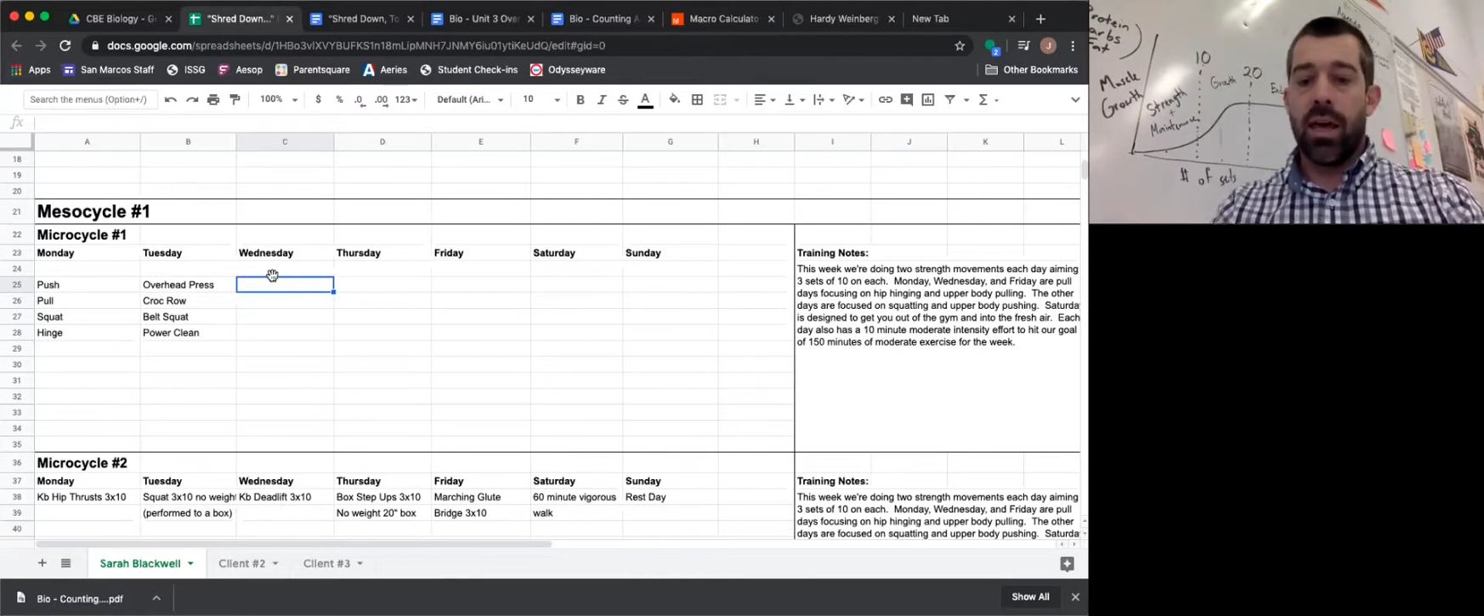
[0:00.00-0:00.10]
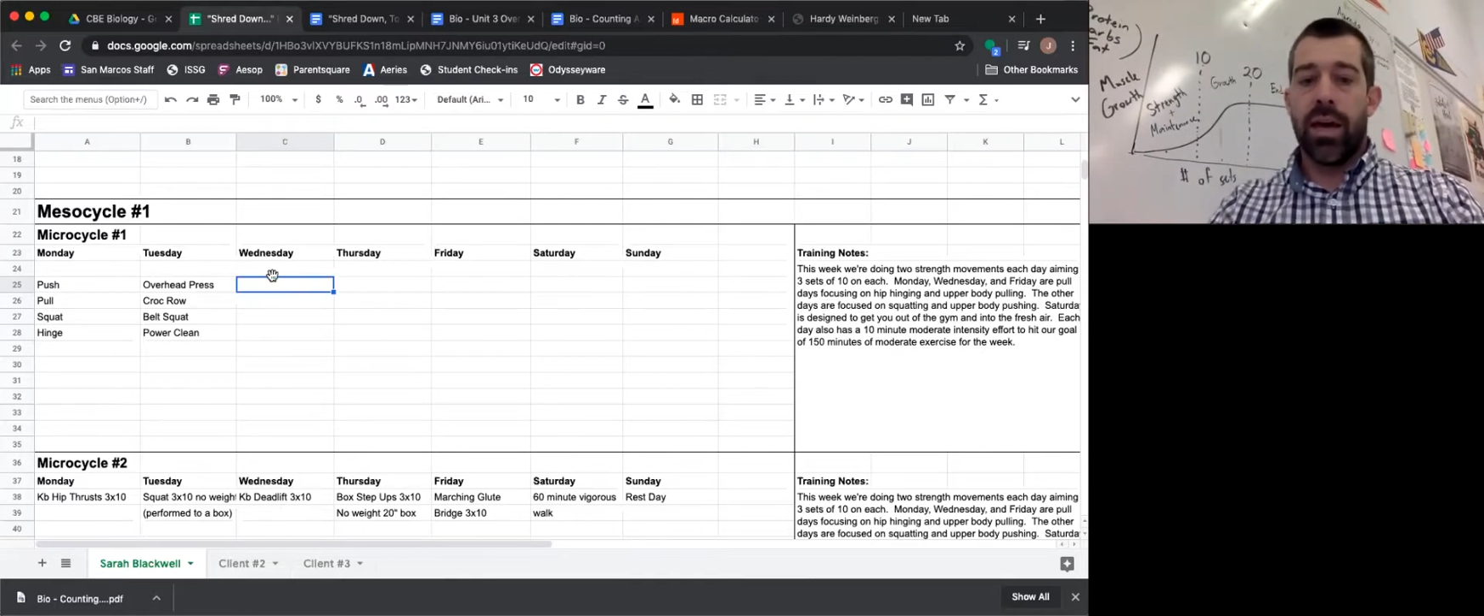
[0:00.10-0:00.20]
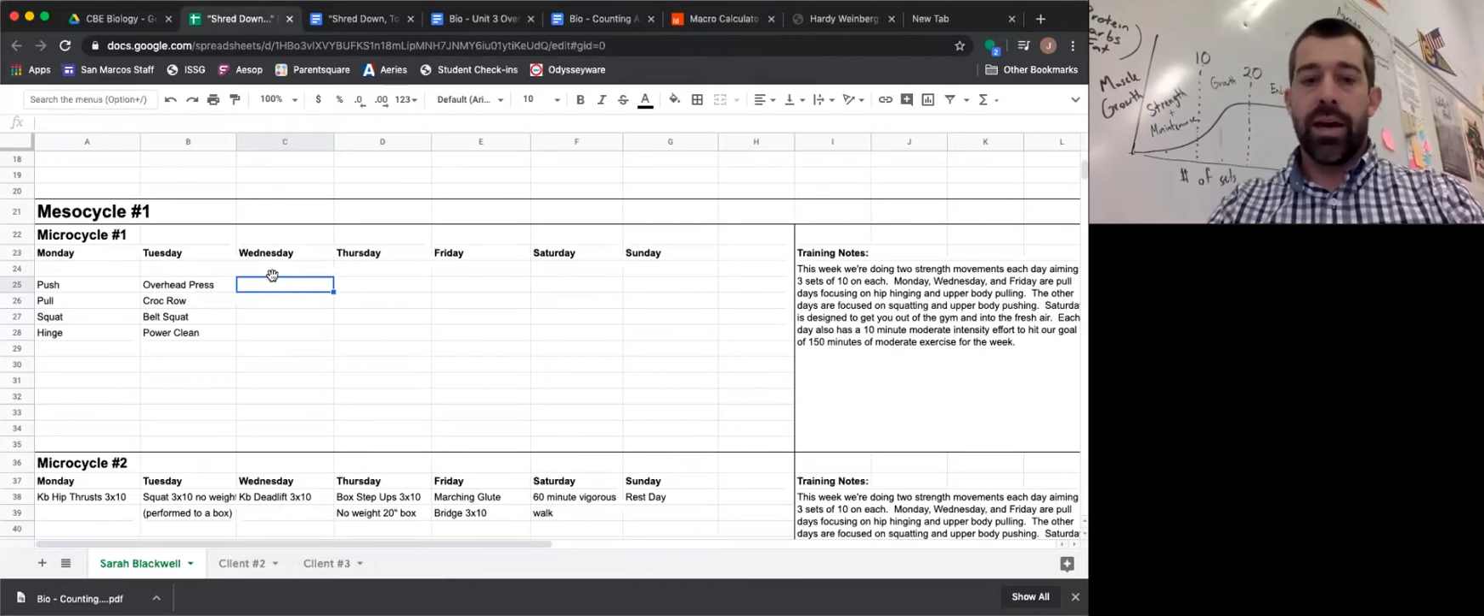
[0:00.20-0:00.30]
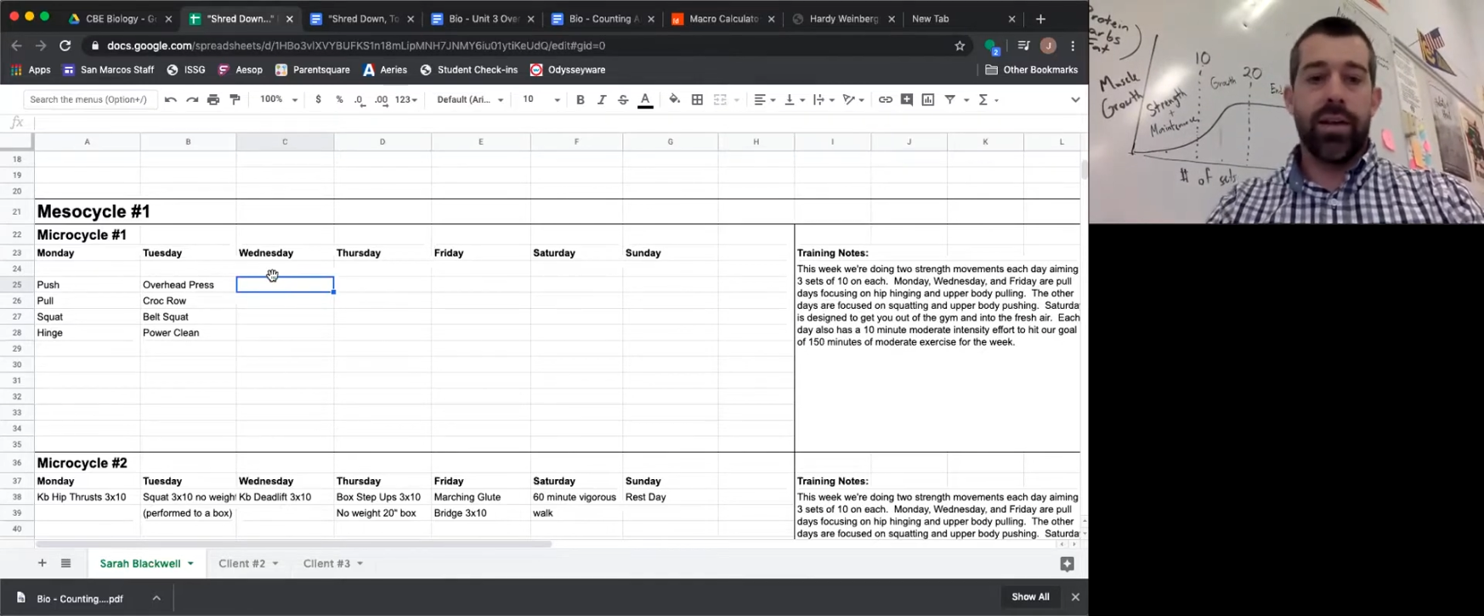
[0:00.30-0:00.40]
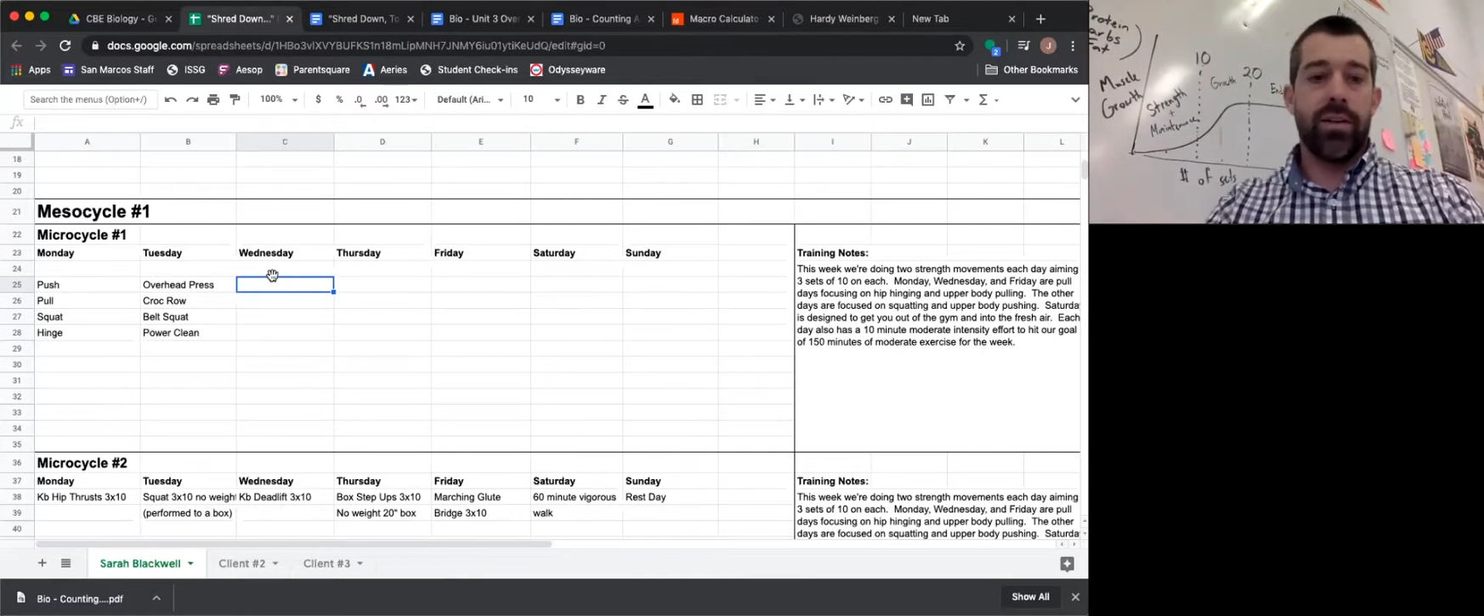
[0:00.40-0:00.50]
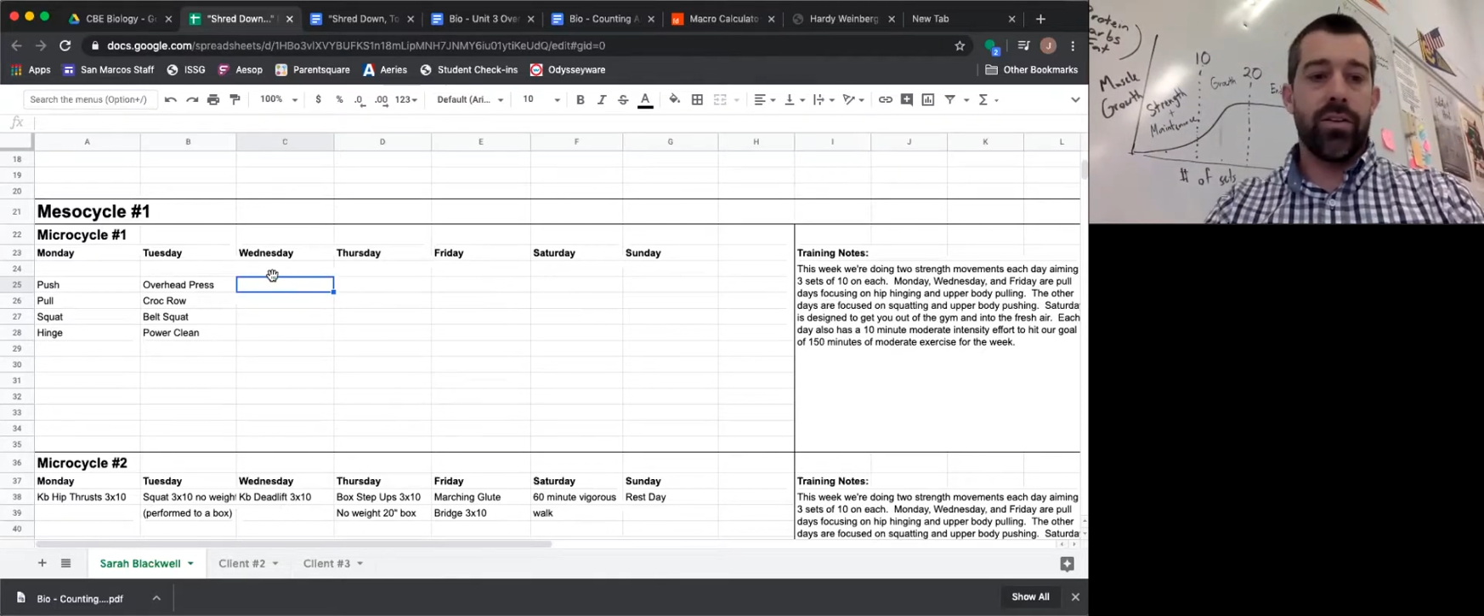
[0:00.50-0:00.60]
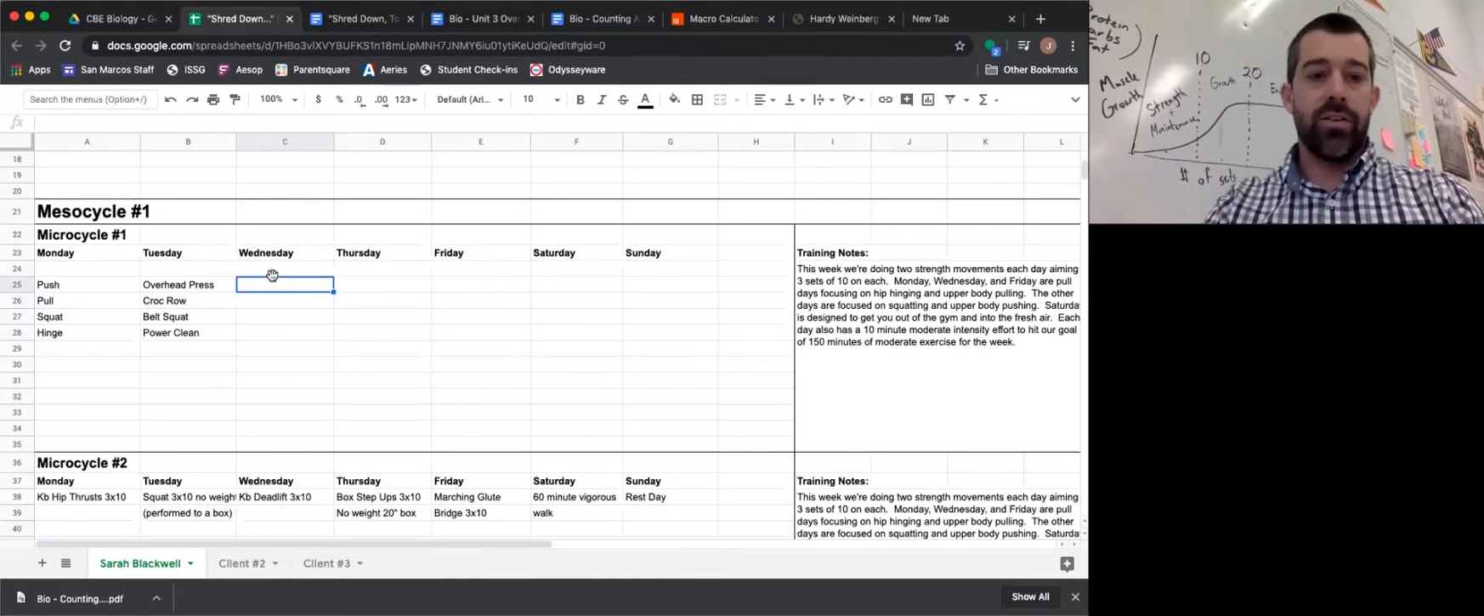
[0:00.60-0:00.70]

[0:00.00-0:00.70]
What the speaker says: And